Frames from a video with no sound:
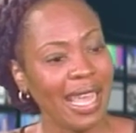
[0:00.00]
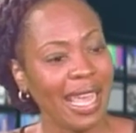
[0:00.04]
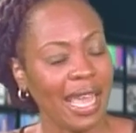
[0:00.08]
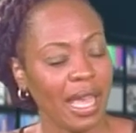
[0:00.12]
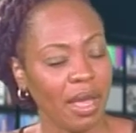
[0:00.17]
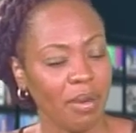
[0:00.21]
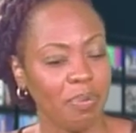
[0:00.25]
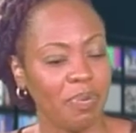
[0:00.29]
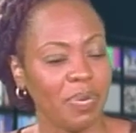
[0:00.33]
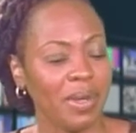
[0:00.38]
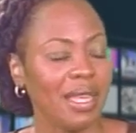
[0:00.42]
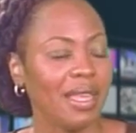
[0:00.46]

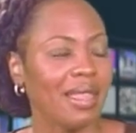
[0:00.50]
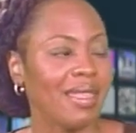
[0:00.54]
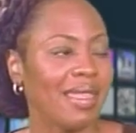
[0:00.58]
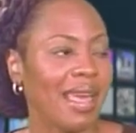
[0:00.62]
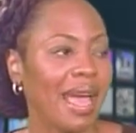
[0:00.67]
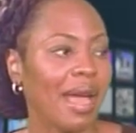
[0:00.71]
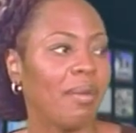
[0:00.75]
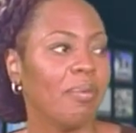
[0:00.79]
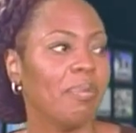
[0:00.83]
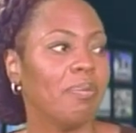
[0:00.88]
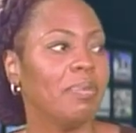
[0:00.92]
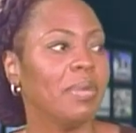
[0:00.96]
and be
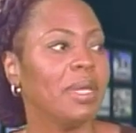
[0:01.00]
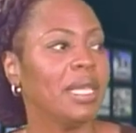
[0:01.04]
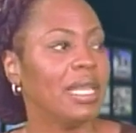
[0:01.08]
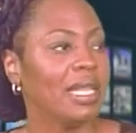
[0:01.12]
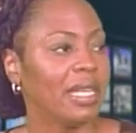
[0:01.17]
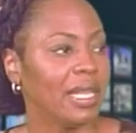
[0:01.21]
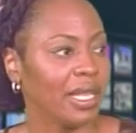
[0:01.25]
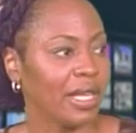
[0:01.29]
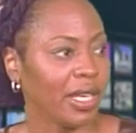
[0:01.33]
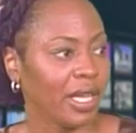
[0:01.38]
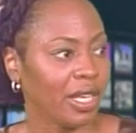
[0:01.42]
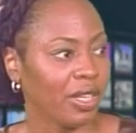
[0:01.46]
that
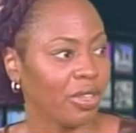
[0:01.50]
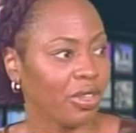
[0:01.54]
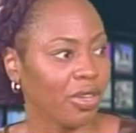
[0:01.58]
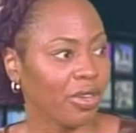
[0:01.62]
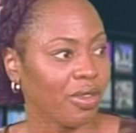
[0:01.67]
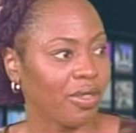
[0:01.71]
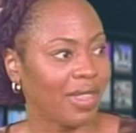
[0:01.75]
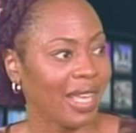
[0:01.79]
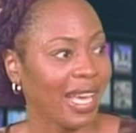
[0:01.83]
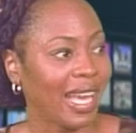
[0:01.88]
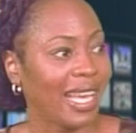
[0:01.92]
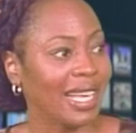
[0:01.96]
mediator,
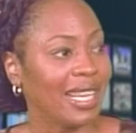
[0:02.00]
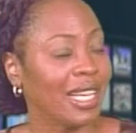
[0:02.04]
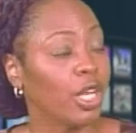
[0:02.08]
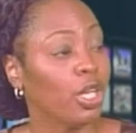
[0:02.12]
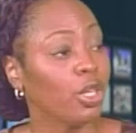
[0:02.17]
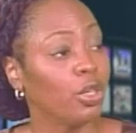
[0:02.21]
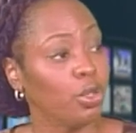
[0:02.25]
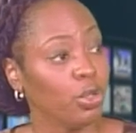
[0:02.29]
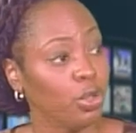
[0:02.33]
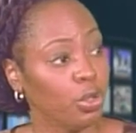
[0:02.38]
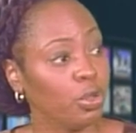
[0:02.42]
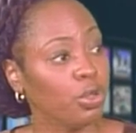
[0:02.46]
that
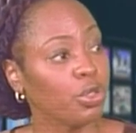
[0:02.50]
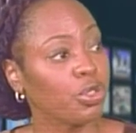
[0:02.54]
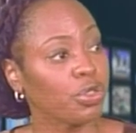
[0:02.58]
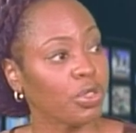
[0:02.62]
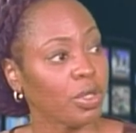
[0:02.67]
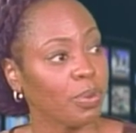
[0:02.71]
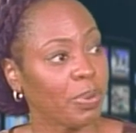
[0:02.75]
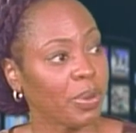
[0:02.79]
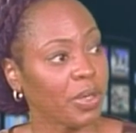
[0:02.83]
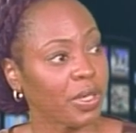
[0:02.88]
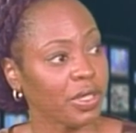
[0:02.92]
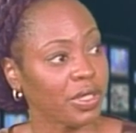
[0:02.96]

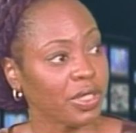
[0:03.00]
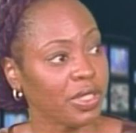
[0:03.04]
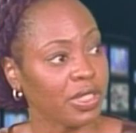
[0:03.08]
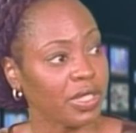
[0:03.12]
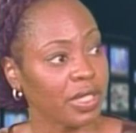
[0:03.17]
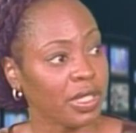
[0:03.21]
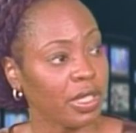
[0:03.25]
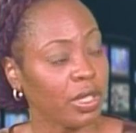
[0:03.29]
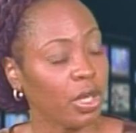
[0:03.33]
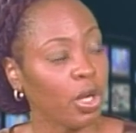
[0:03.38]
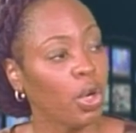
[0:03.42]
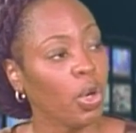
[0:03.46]
neutral
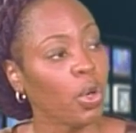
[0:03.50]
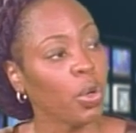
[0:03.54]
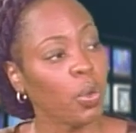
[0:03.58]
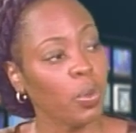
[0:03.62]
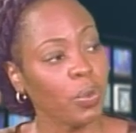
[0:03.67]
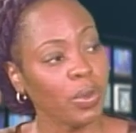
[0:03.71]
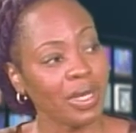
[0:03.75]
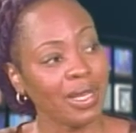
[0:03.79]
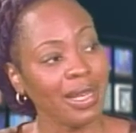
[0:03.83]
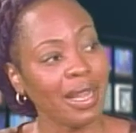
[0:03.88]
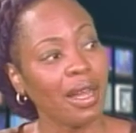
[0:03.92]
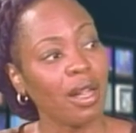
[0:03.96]
person who
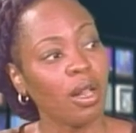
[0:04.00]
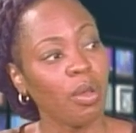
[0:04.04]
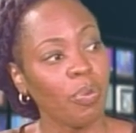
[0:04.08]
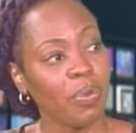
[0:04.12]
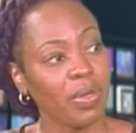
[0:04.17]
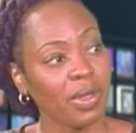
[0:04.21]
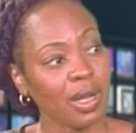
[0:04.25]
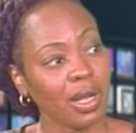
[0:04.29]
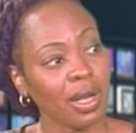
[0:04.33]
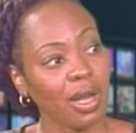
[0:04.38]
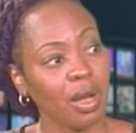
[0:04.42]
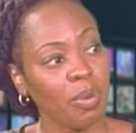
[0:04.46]
could help
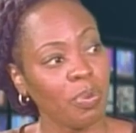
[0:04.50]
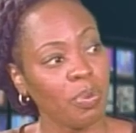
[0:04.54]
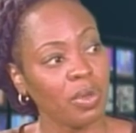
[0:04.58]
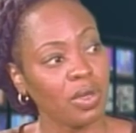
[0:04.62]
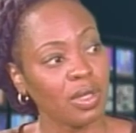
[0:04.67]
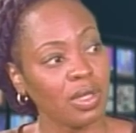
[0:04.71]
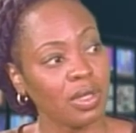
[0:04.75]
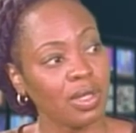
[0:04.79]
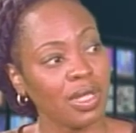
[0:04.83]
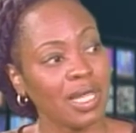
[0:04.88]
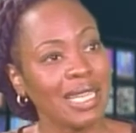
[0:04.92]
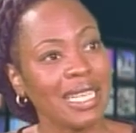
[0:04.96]
the
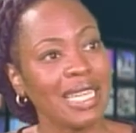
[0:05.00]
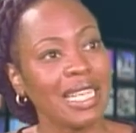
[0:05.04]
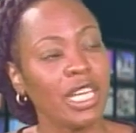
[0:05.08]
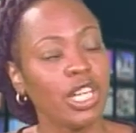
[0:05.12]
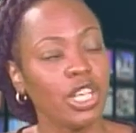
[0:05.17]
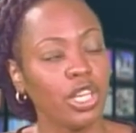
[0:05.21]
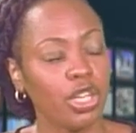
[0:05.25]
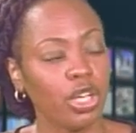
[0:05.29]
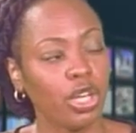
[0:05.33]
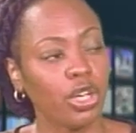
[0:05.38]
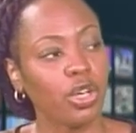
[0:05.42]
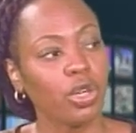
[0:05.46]
couple
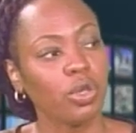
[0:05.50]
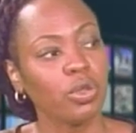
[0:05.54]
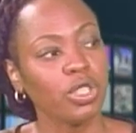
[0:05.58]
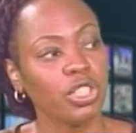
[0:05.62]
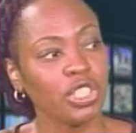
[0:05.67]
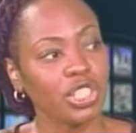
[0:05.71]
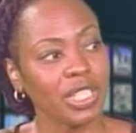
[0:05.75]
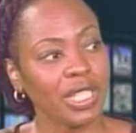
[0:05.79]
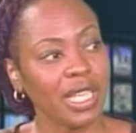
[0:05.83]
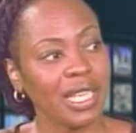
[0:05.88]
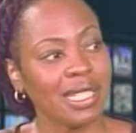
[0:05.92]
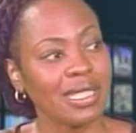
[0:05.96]

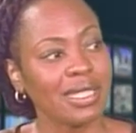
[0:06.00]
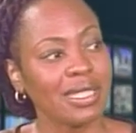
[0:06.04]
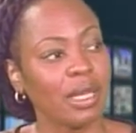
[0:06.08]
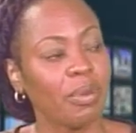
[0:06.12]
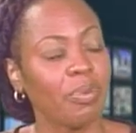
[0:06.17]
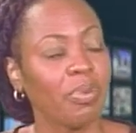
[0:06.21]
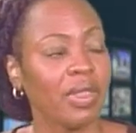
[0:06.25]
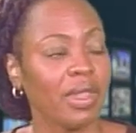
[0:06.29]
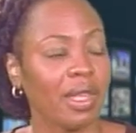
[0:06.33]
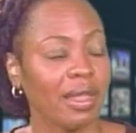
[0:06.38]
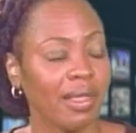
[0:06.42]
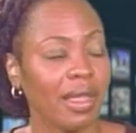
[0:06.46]
negotiate
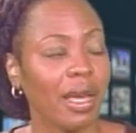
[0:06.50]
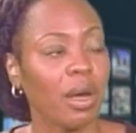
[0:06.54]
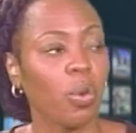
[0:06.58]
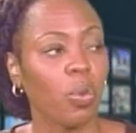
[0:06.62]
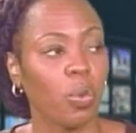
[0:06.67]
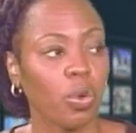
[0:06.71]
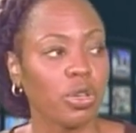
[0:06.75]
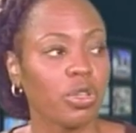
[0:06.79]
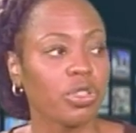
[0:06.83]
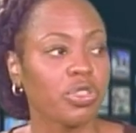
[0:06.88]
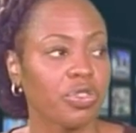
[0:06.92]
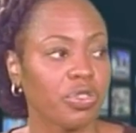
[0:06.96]
something that works